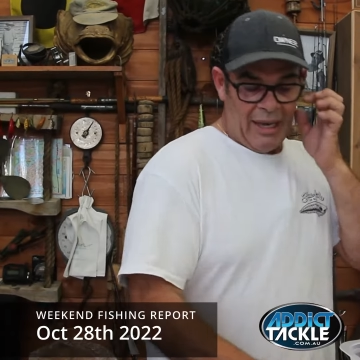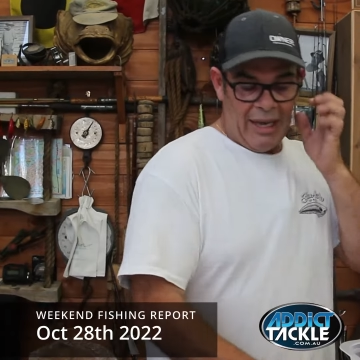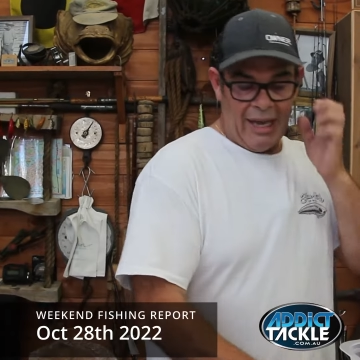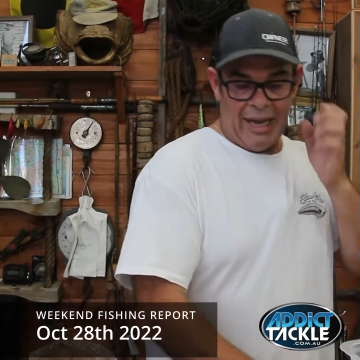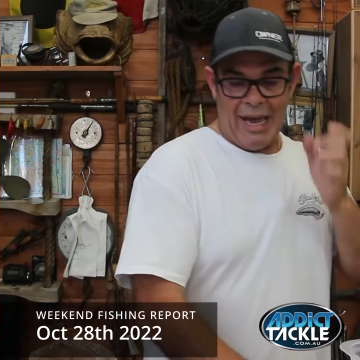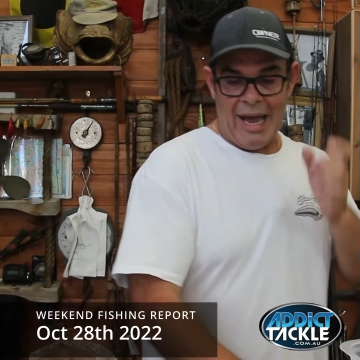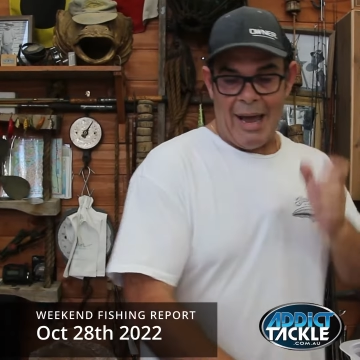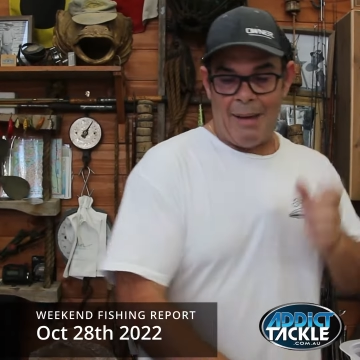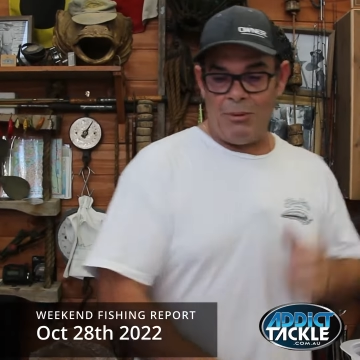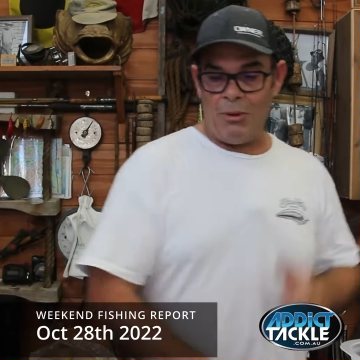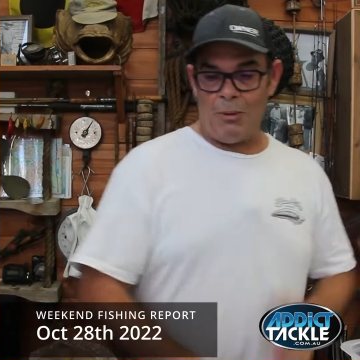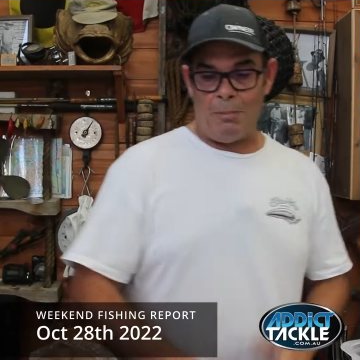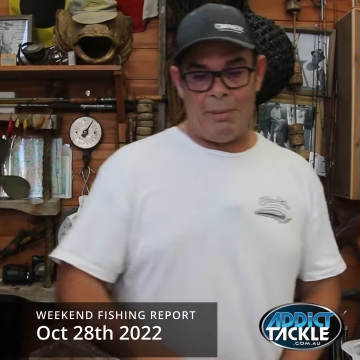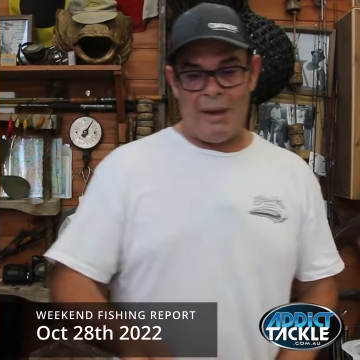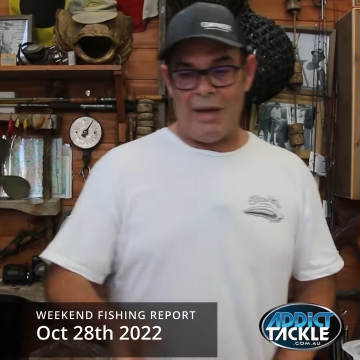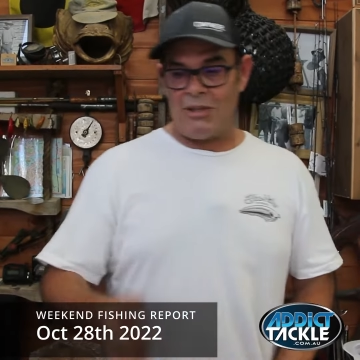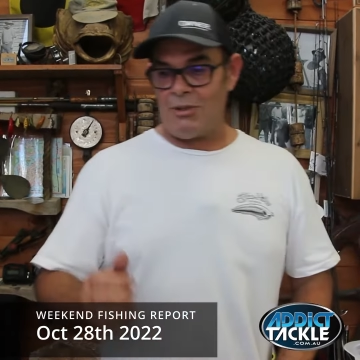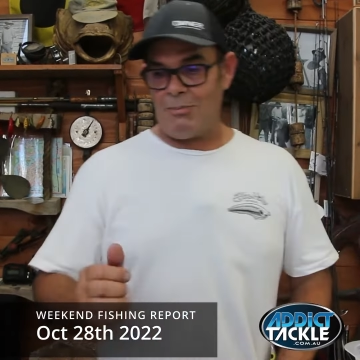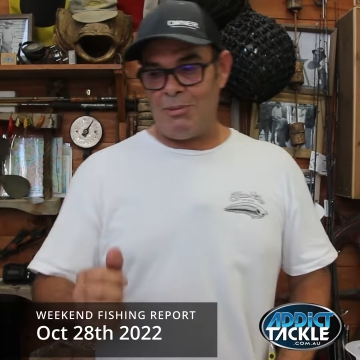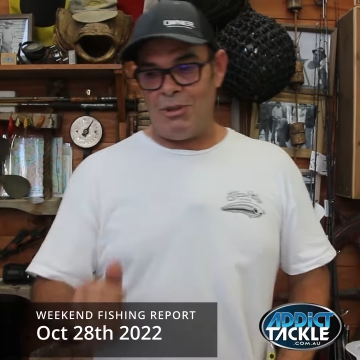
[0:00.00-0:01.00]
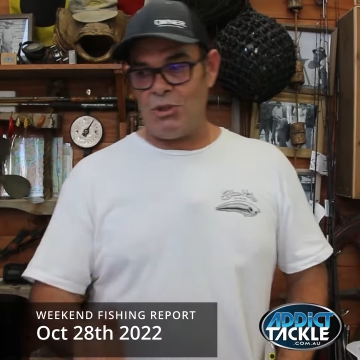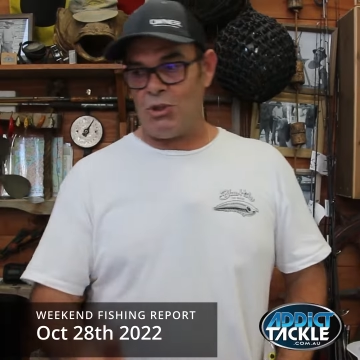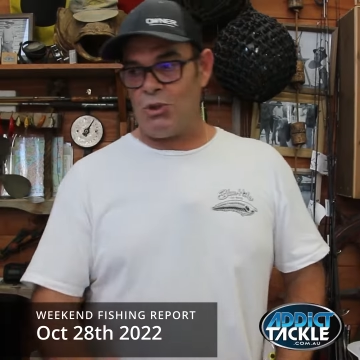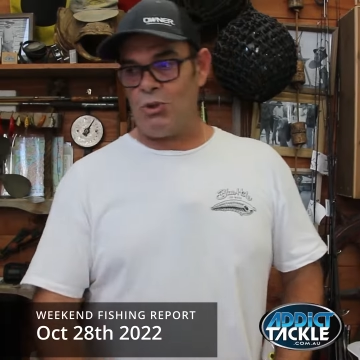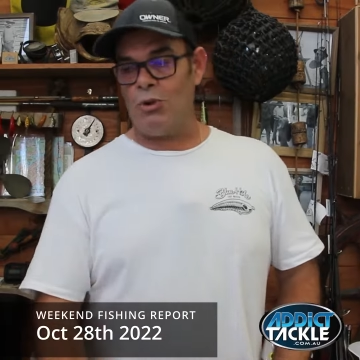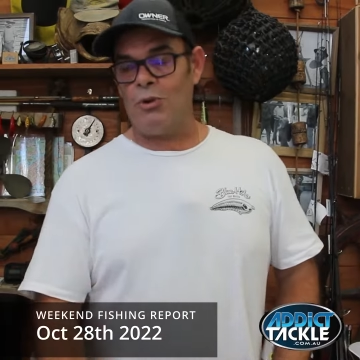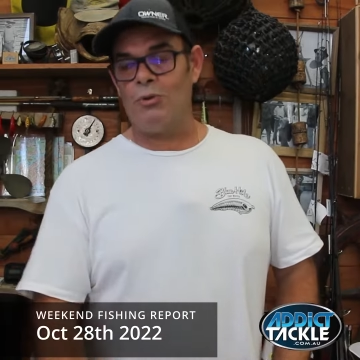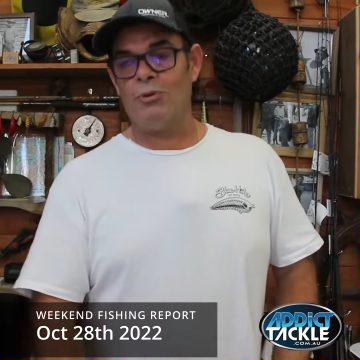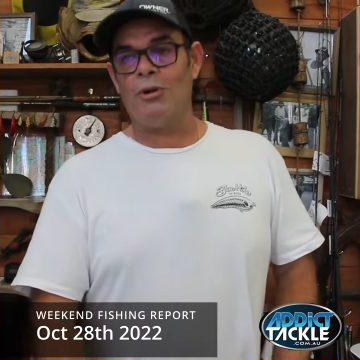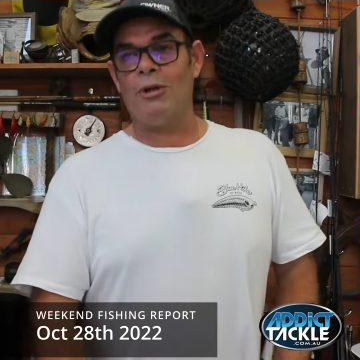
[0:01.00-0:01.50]
Um, look, bass have been
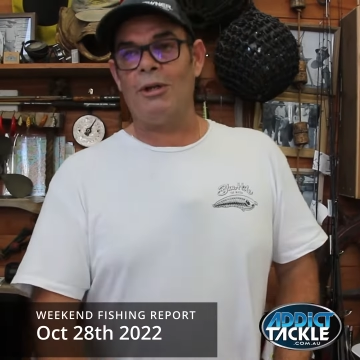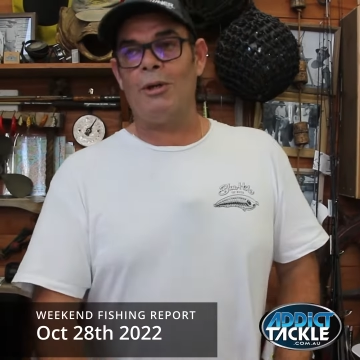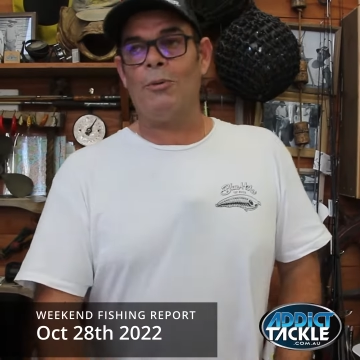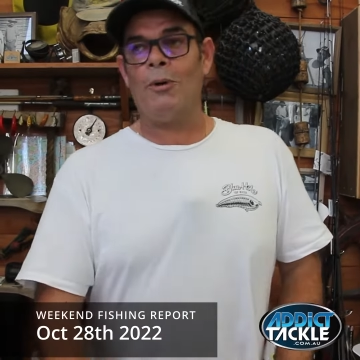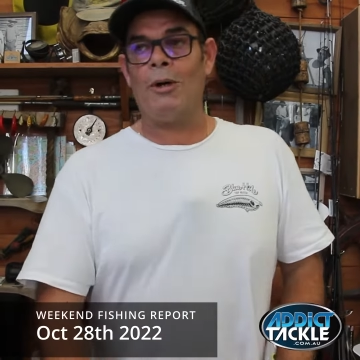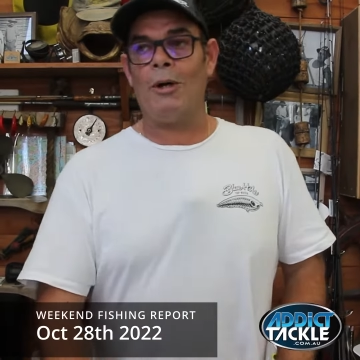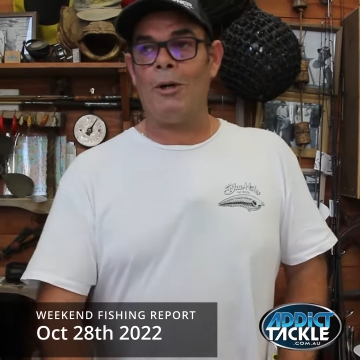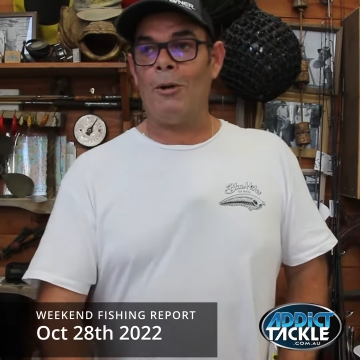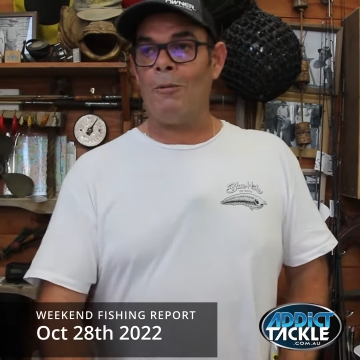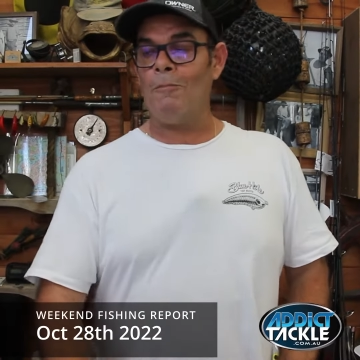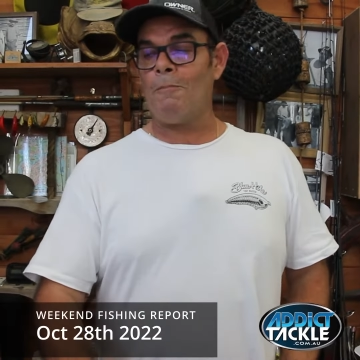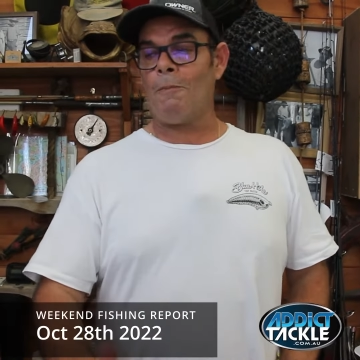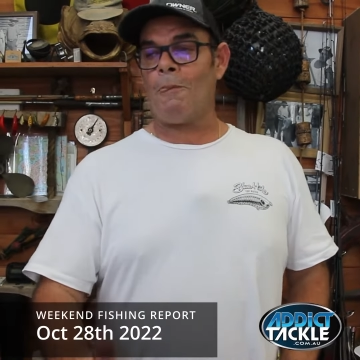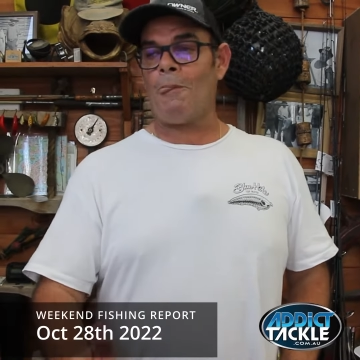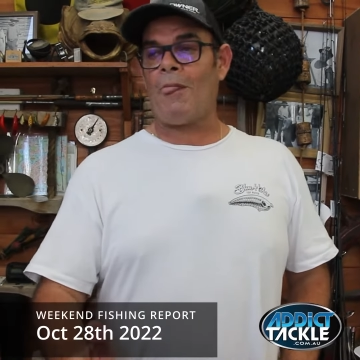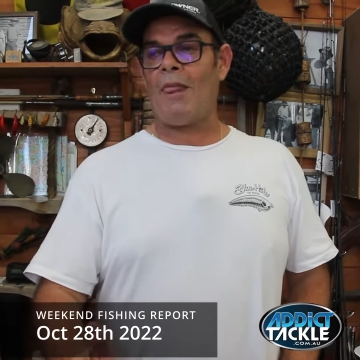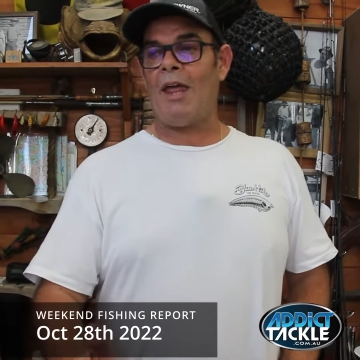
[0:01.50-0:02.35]
chewing really well.